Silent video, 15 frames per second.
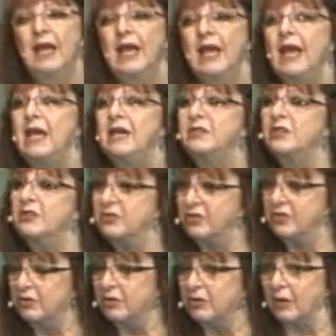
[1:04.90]
is a
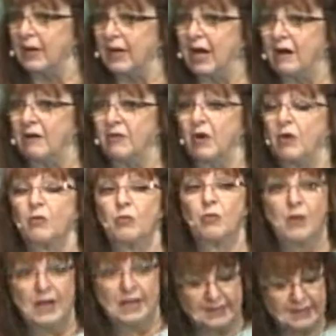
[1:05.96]
story of
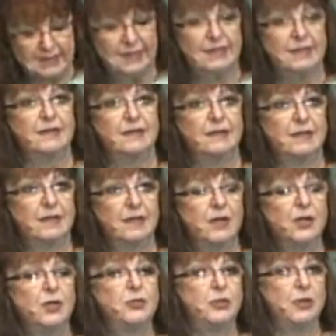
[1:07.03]
risk,
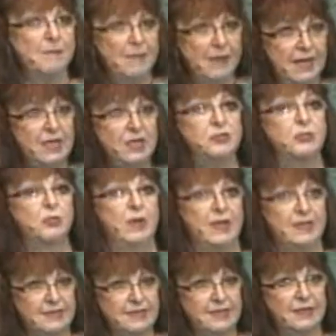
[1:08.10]
tremendous
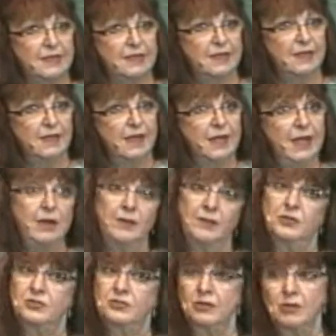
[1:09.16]
risk. Now,
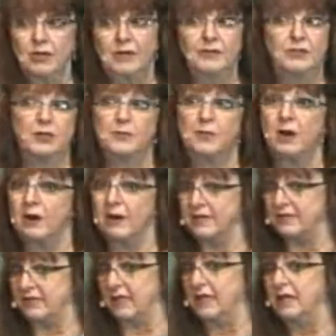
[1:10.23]
the story of Tamar
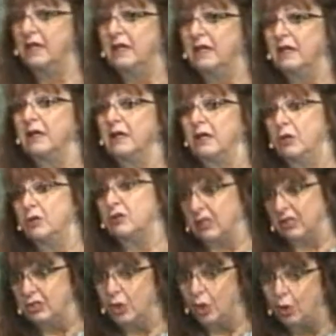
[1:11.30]
isn't
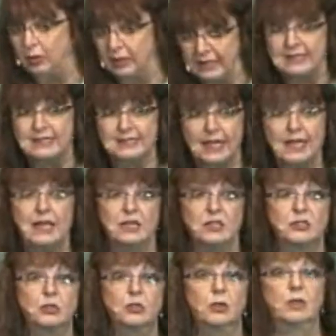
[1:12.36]
usually told in Sunday
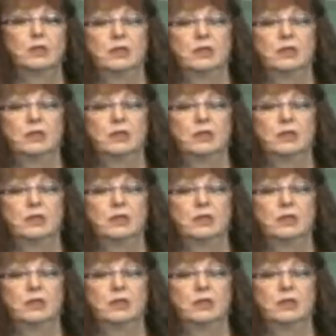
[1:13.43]
school,